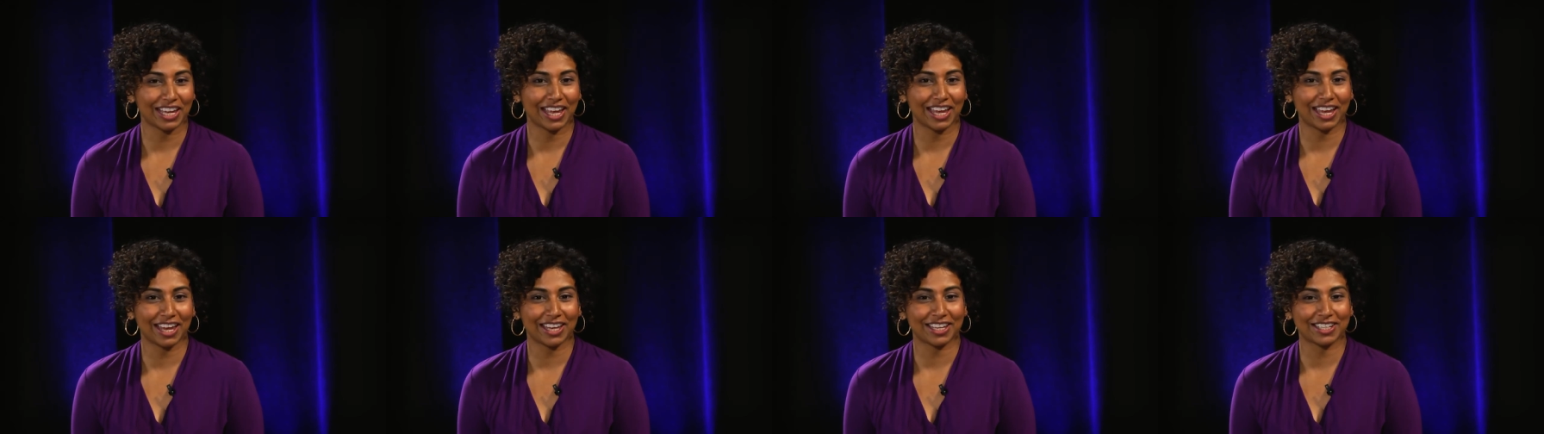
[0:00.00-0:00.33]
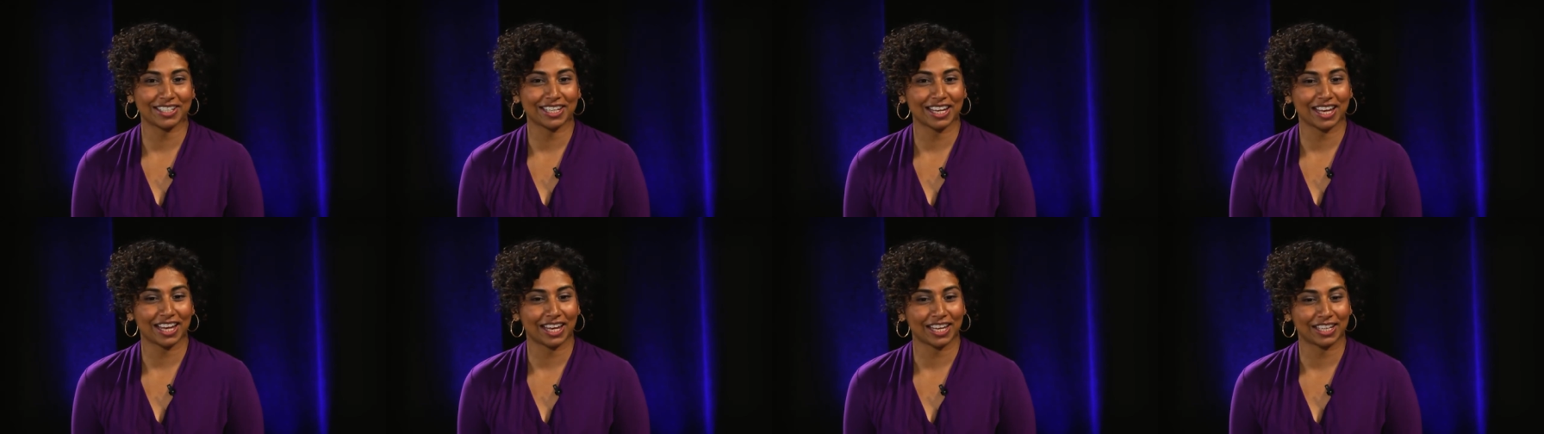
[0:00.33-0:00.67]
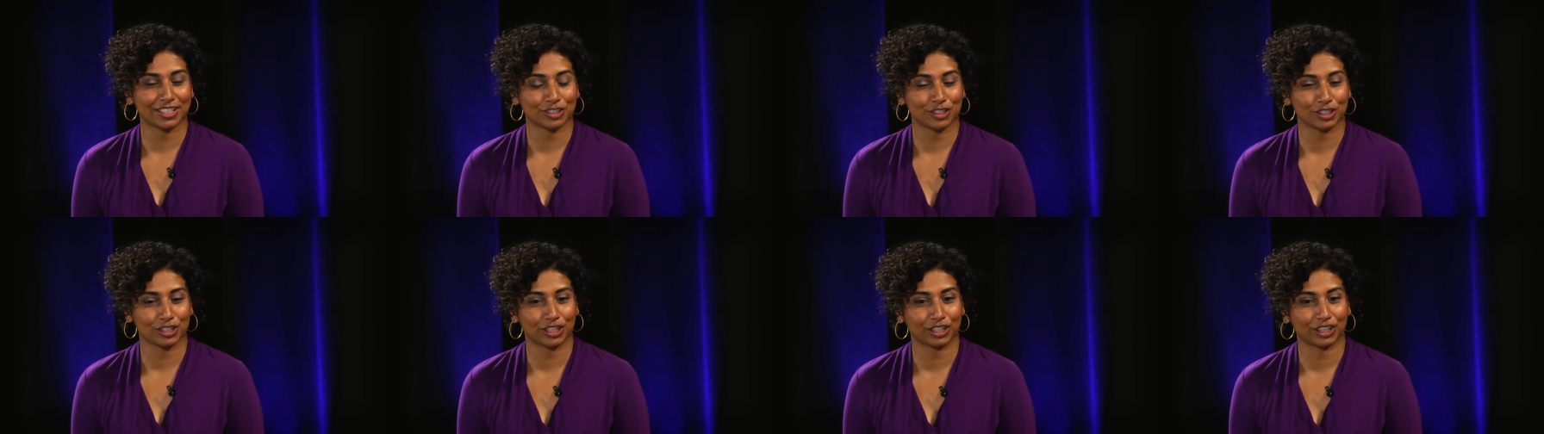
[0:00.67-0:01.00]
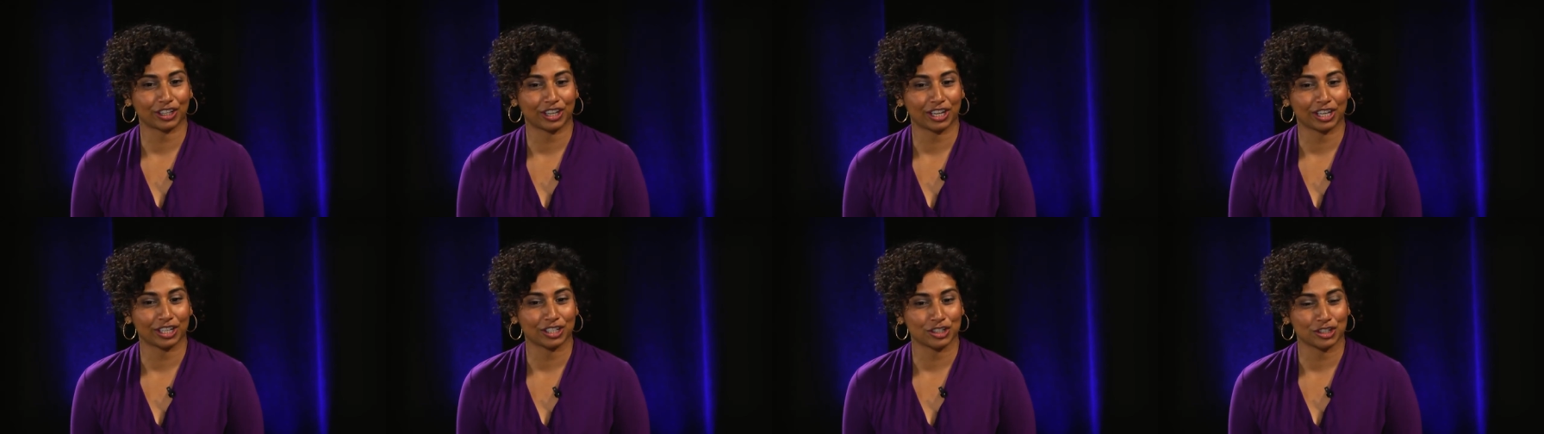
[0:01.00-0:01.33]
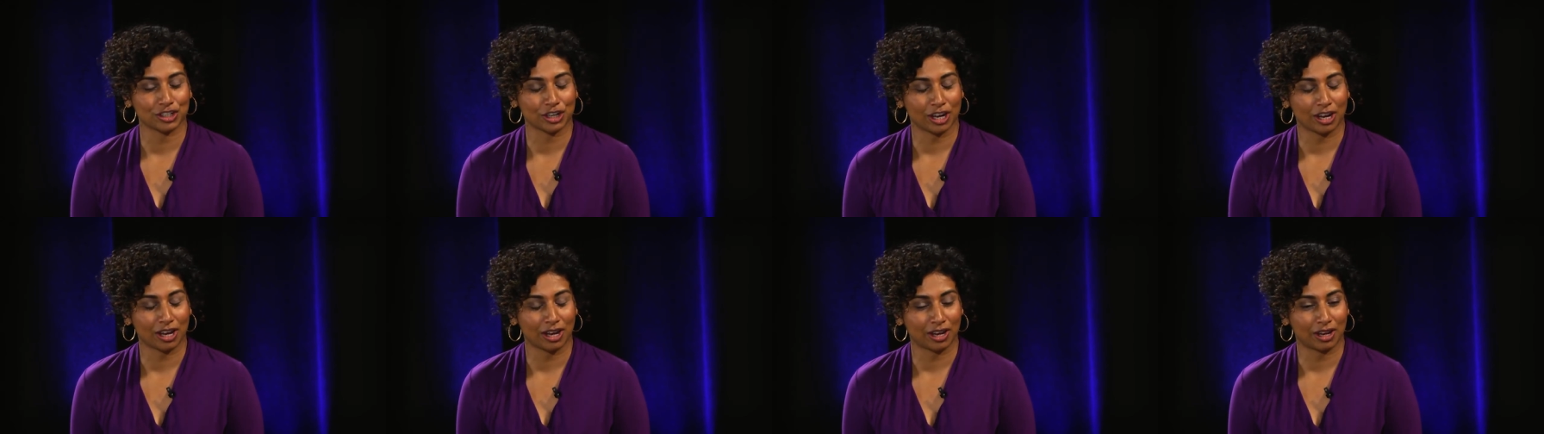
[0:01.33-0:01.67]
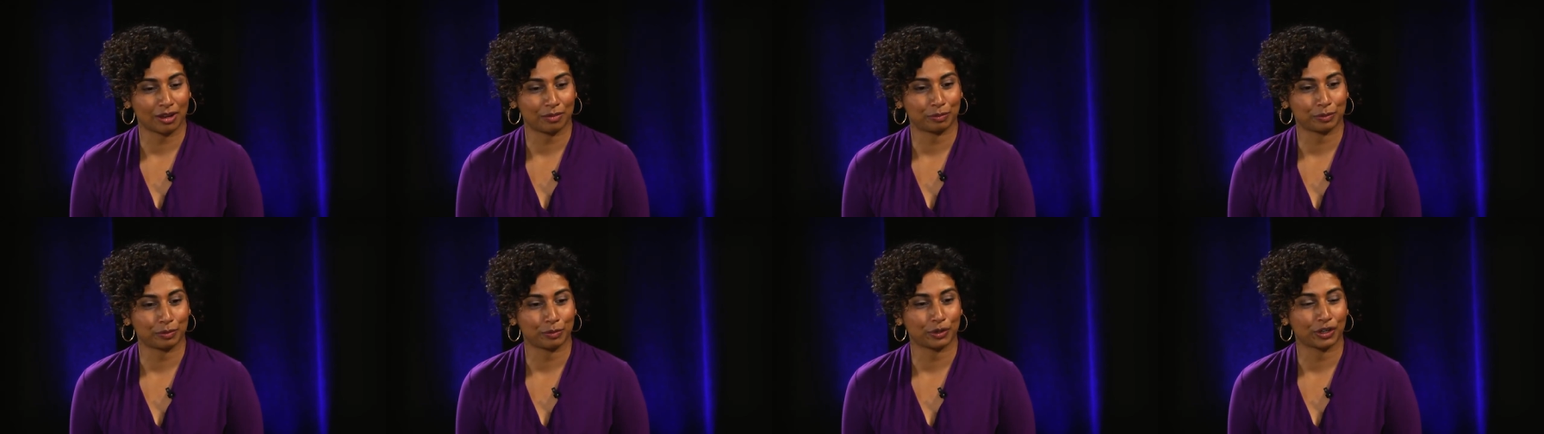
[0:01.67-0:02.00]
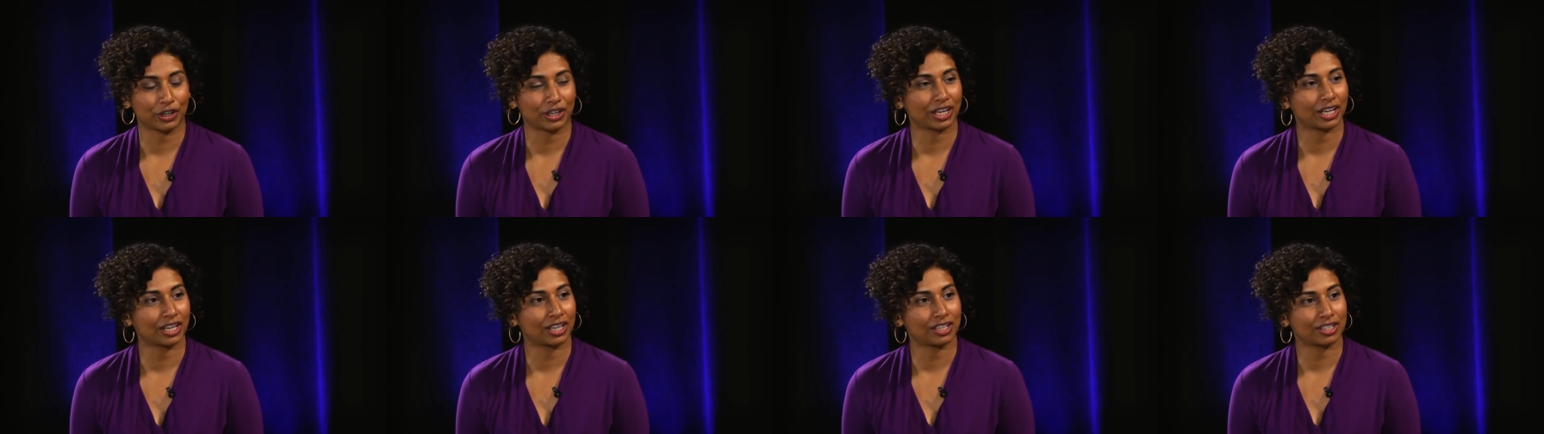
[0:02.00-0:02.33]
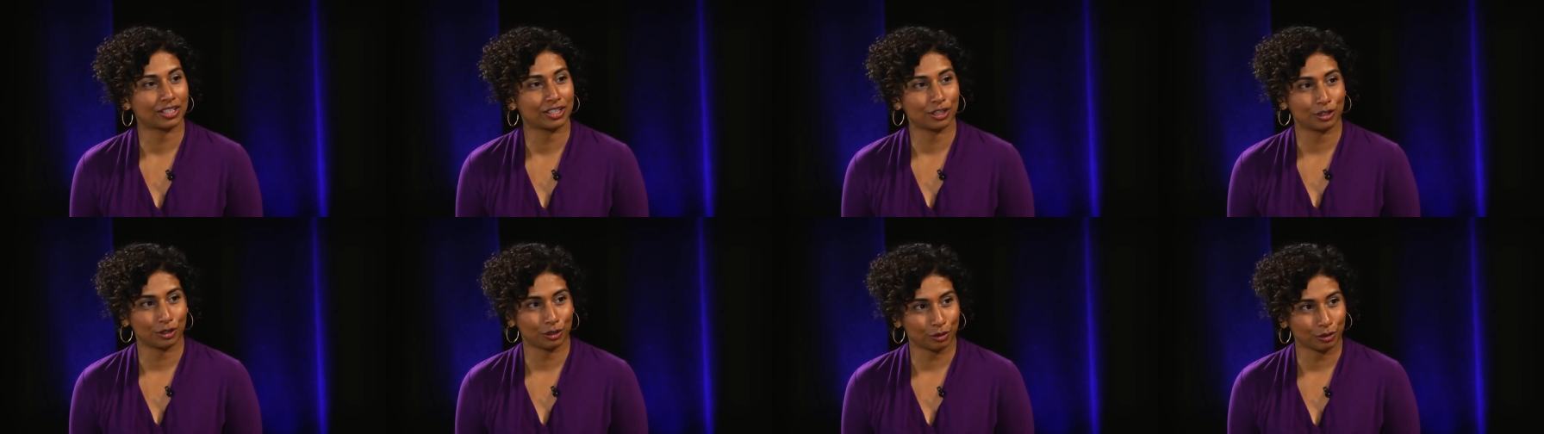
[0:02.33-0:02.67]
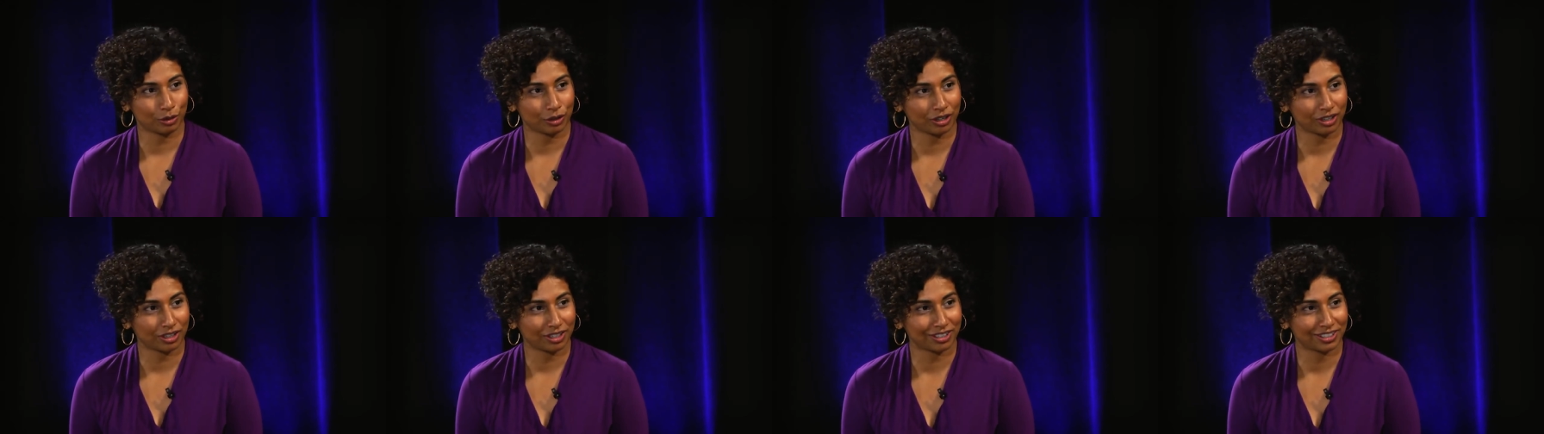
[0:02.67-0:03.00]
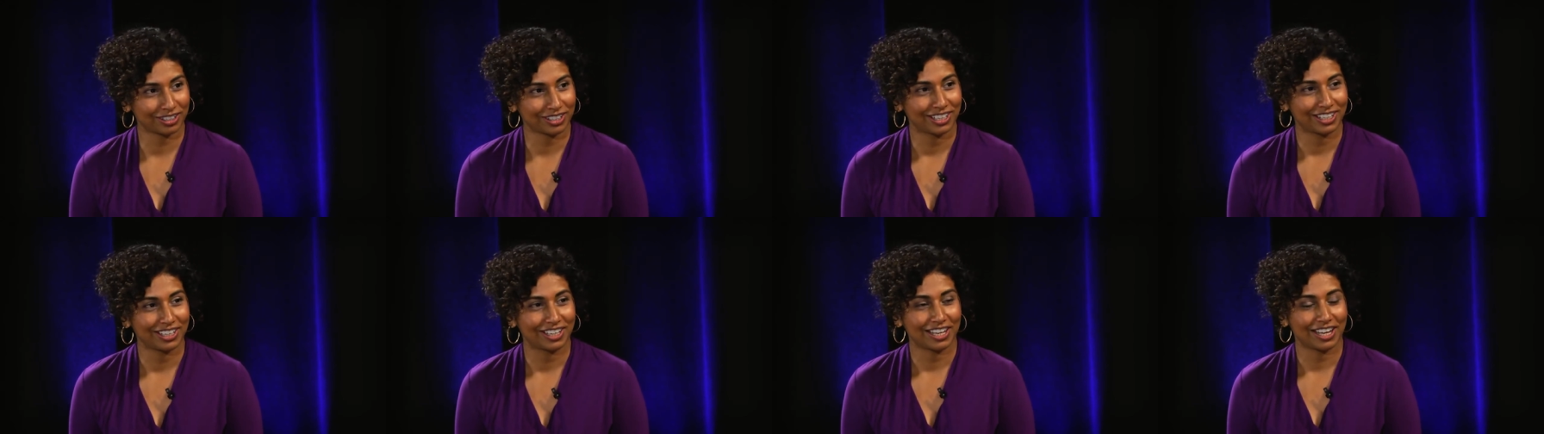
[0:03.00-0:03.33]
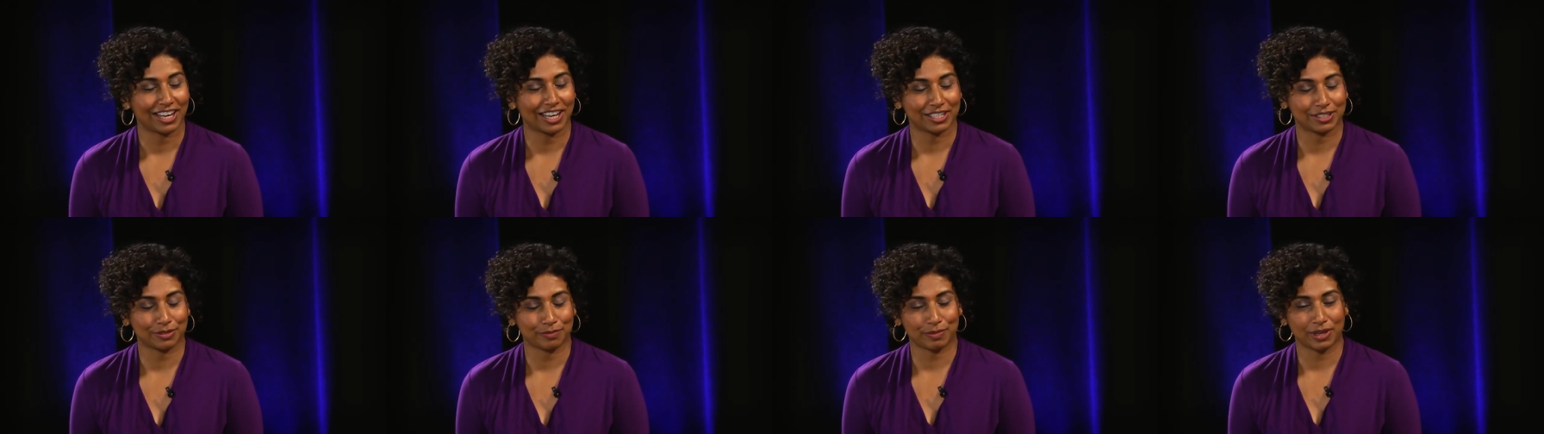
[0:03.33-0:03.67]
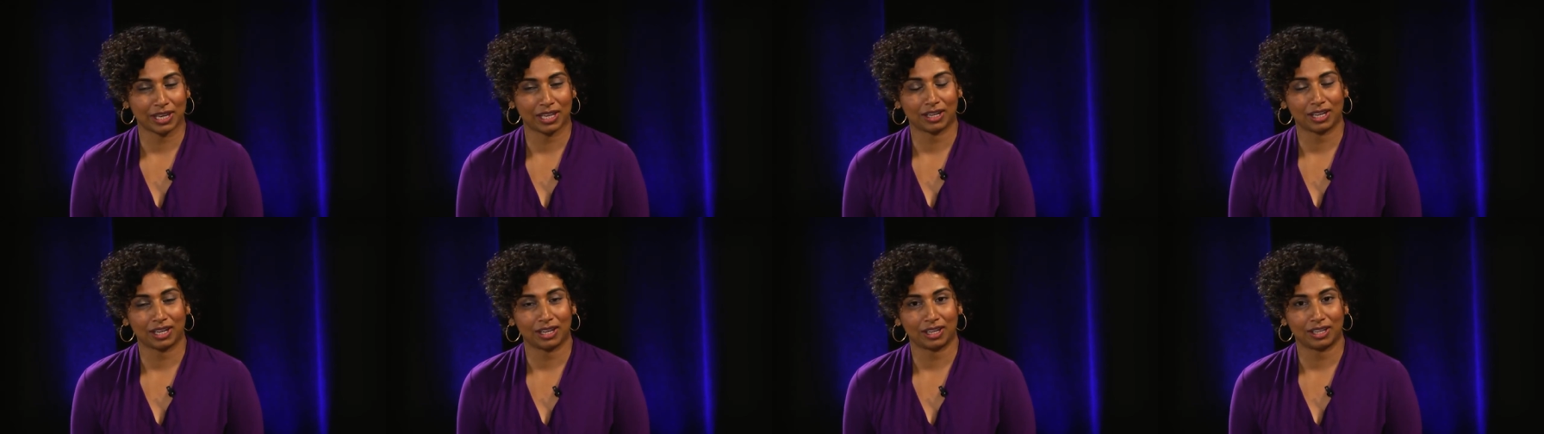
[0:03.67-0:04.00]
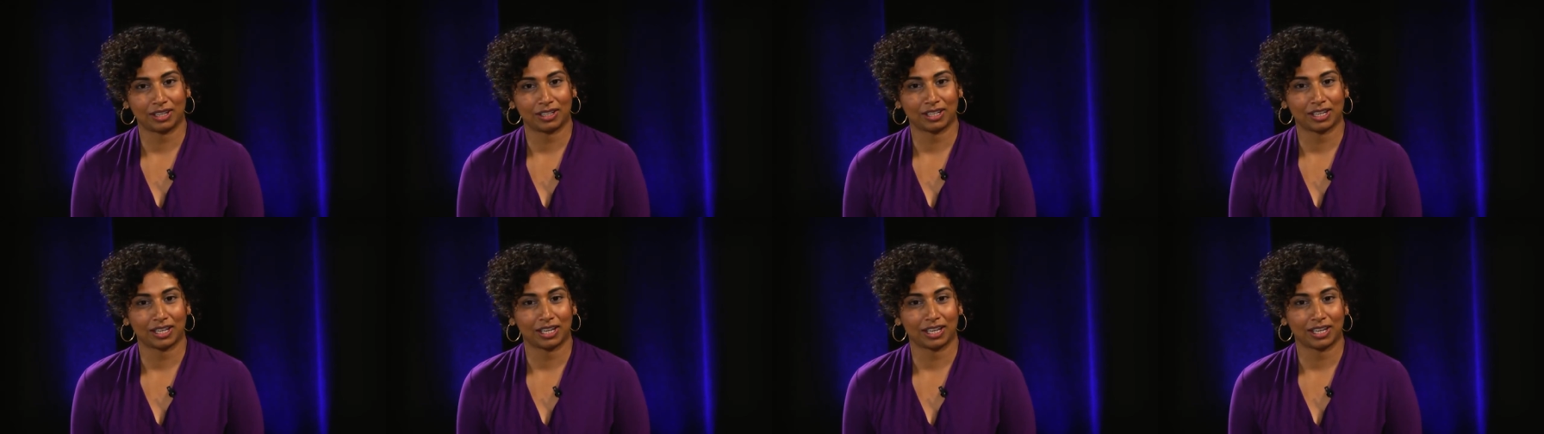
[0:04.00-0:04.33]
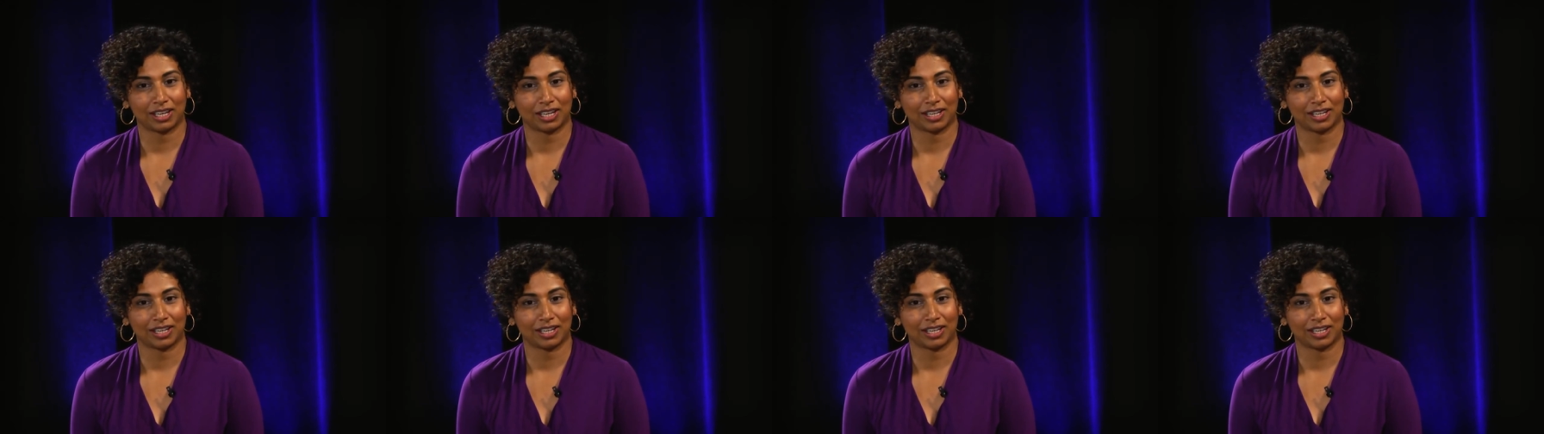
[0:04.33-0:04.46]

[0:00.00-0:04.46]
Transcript: And I took a job working in New York, as many